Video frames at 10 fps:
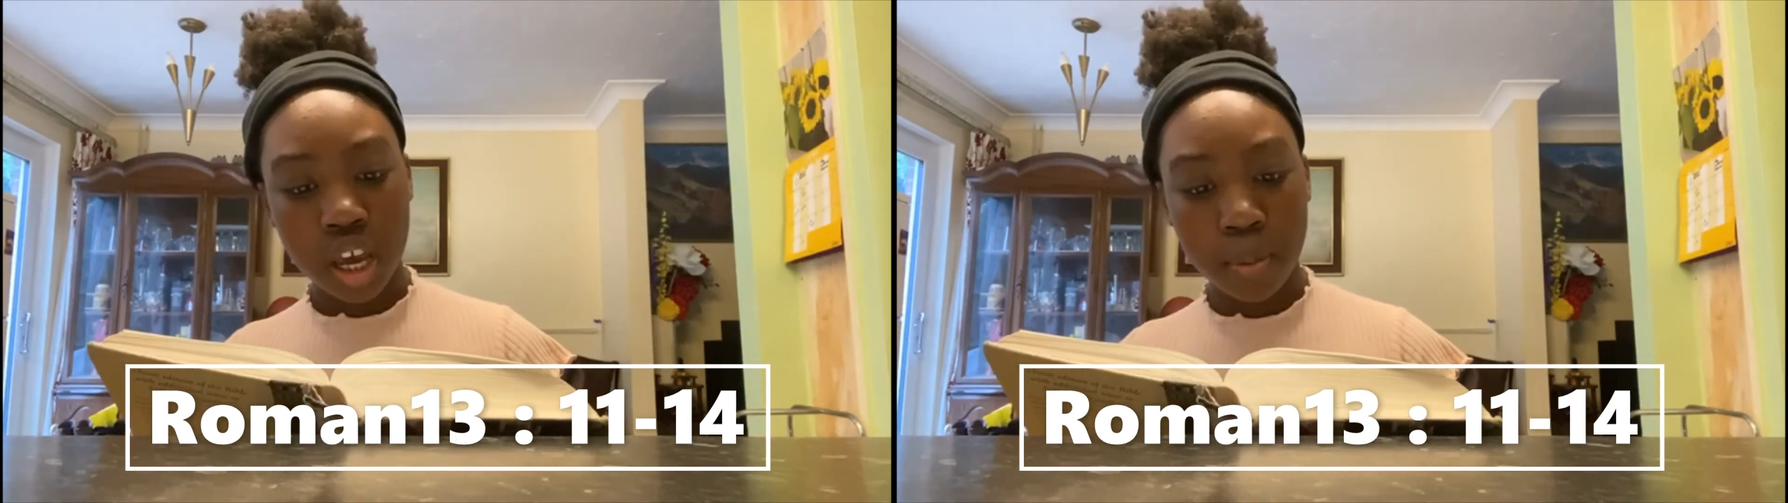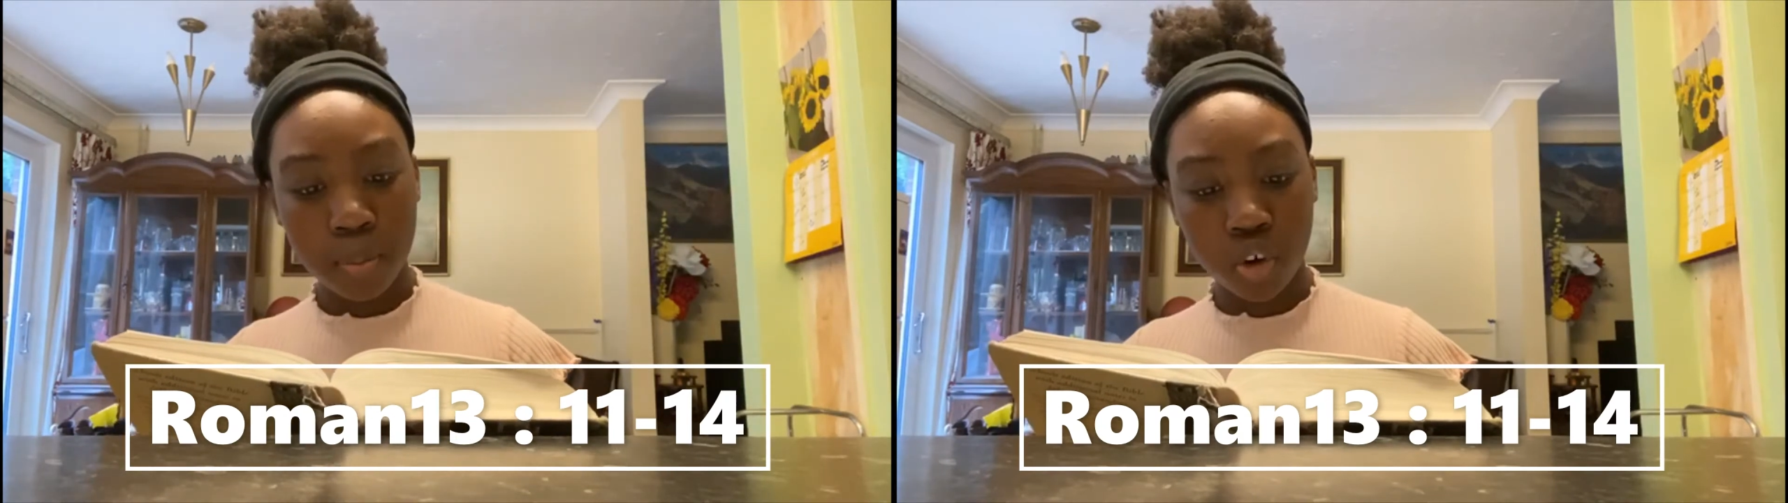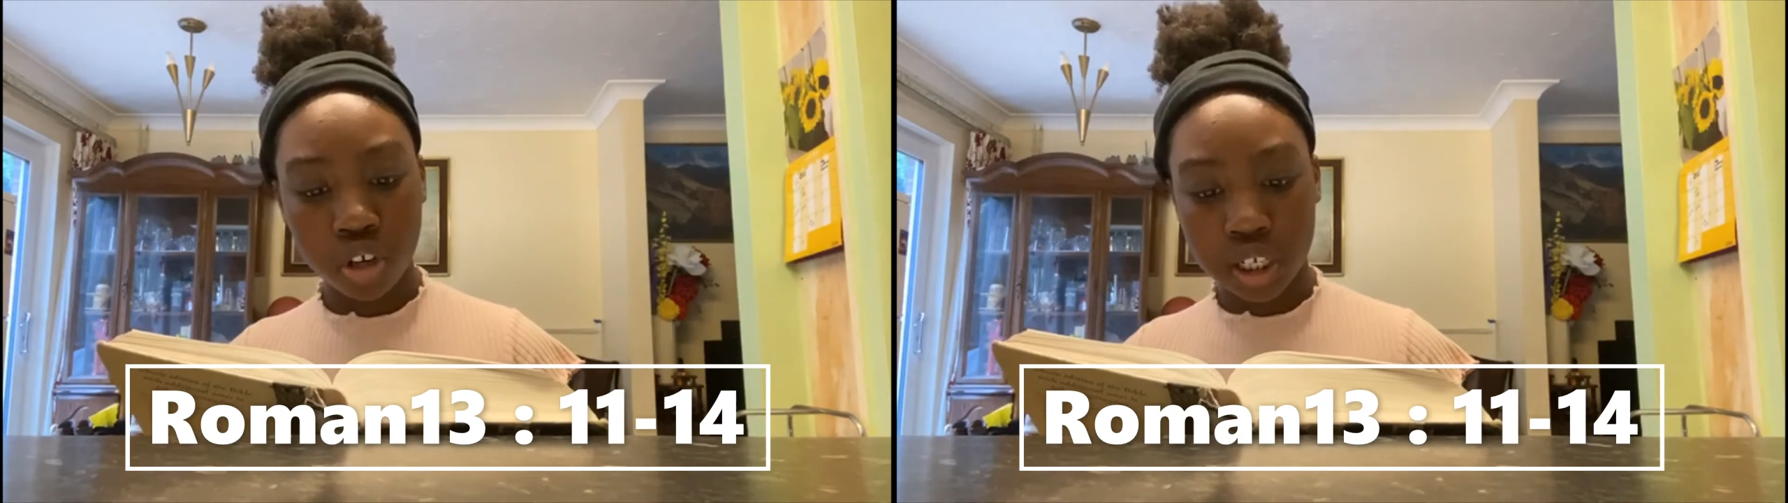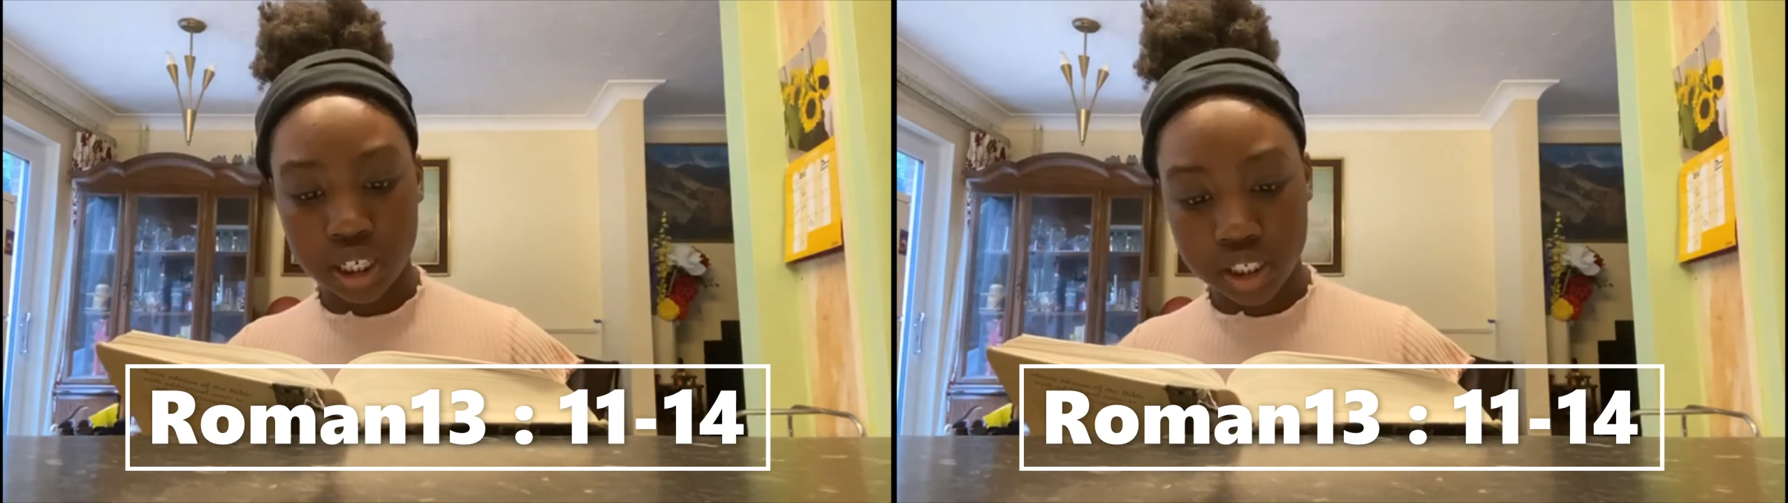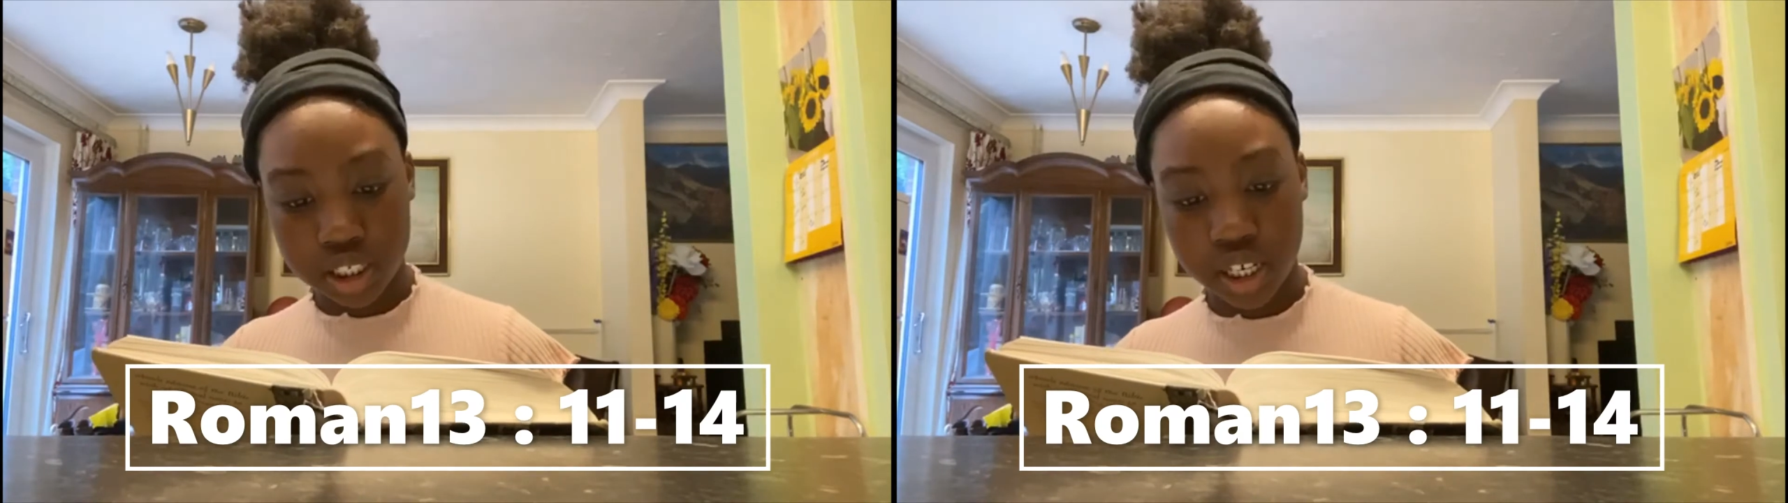
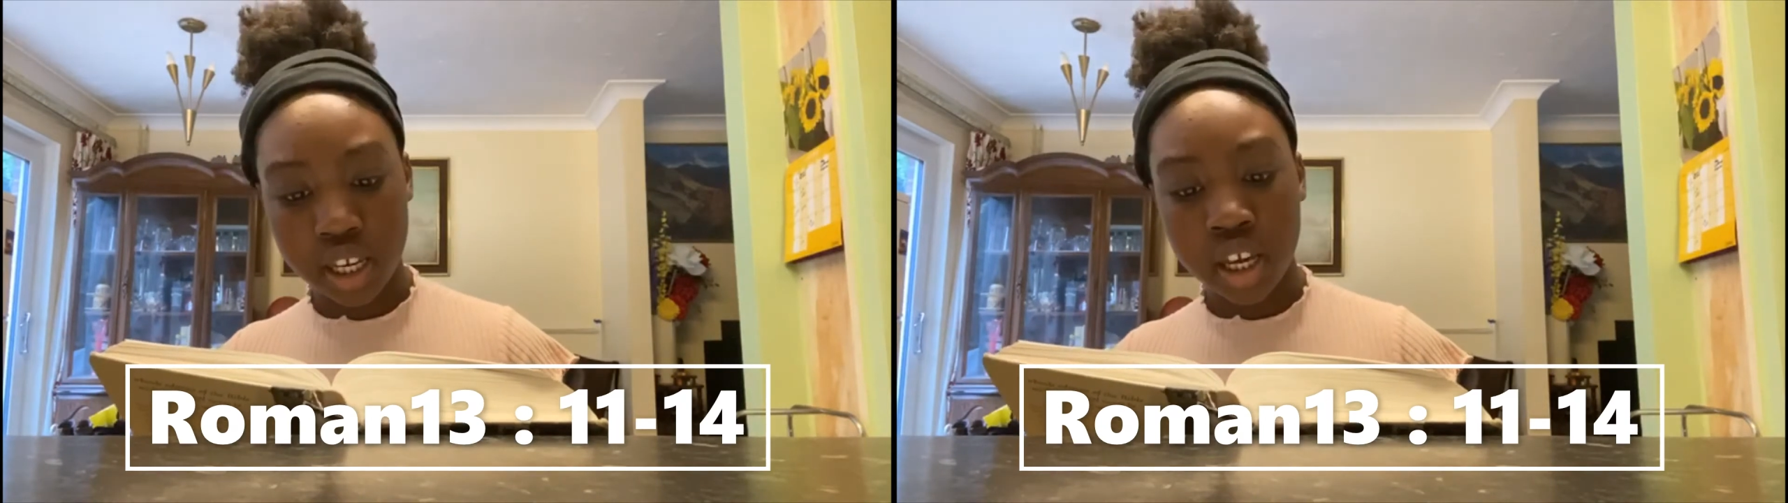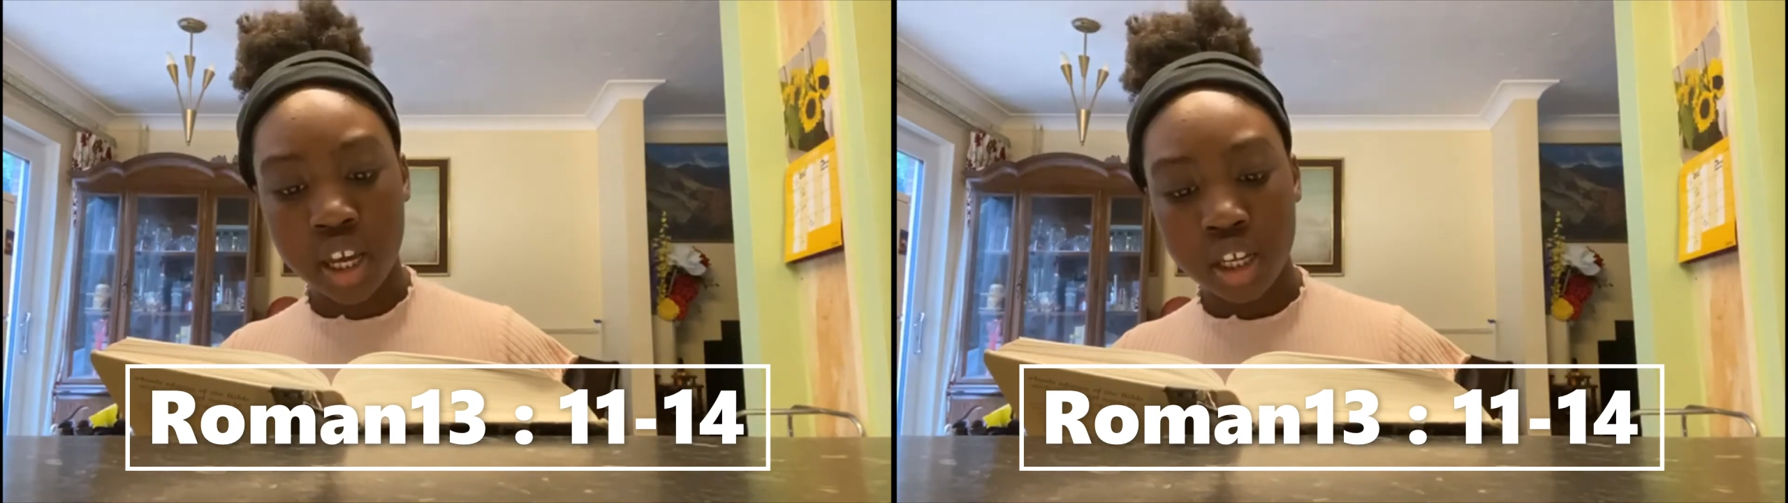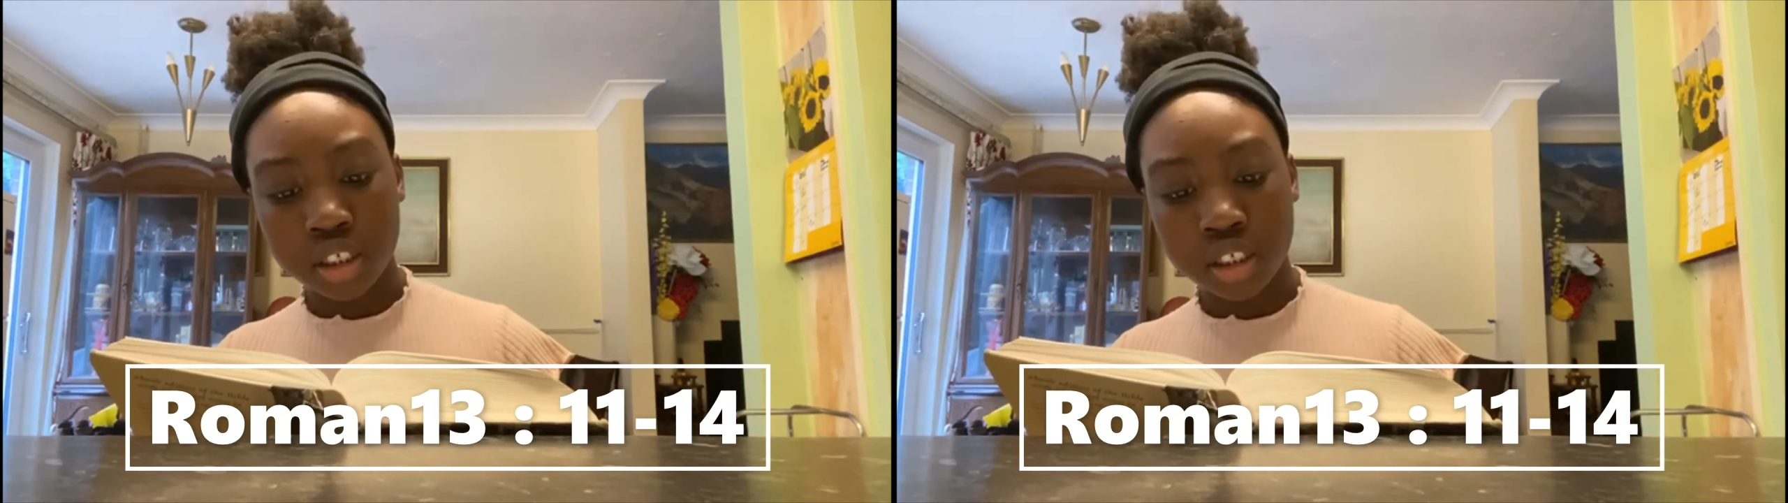immorality,